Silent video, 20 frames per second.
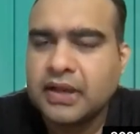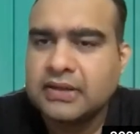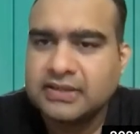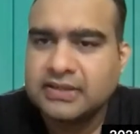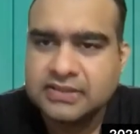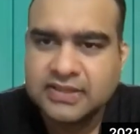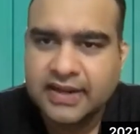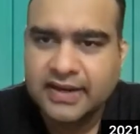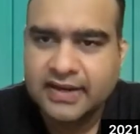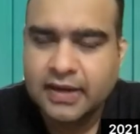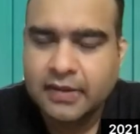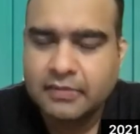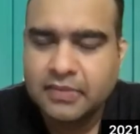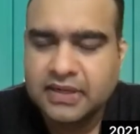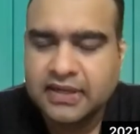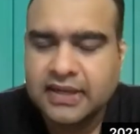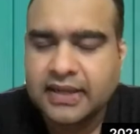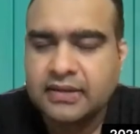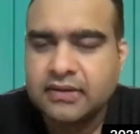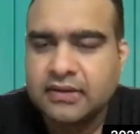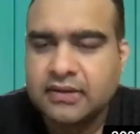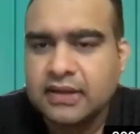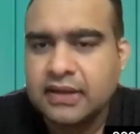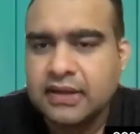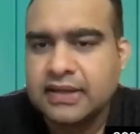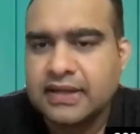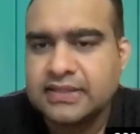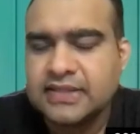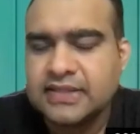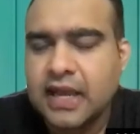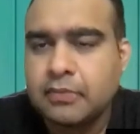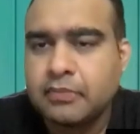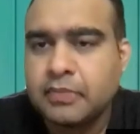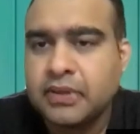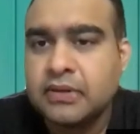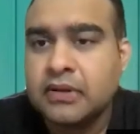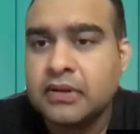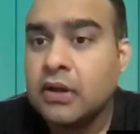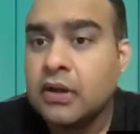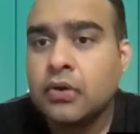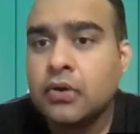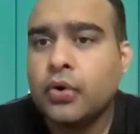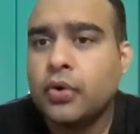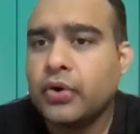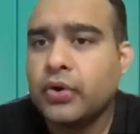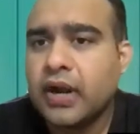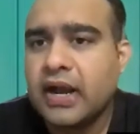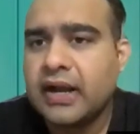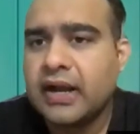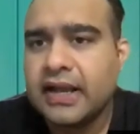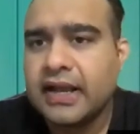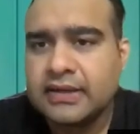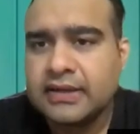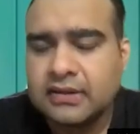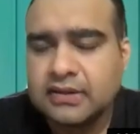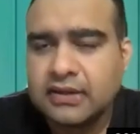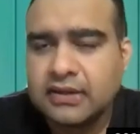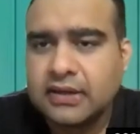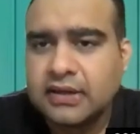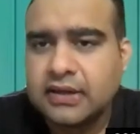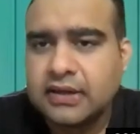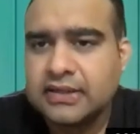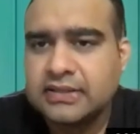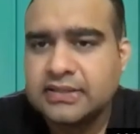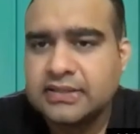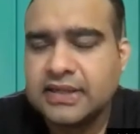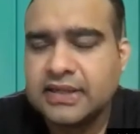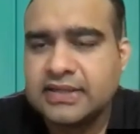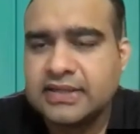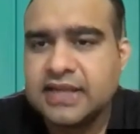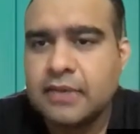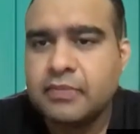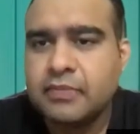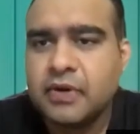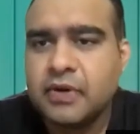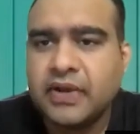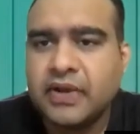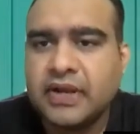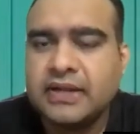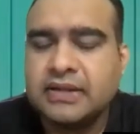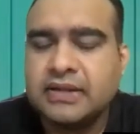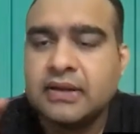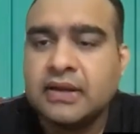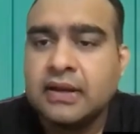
Instagram again, an example. Quora again is an example wherein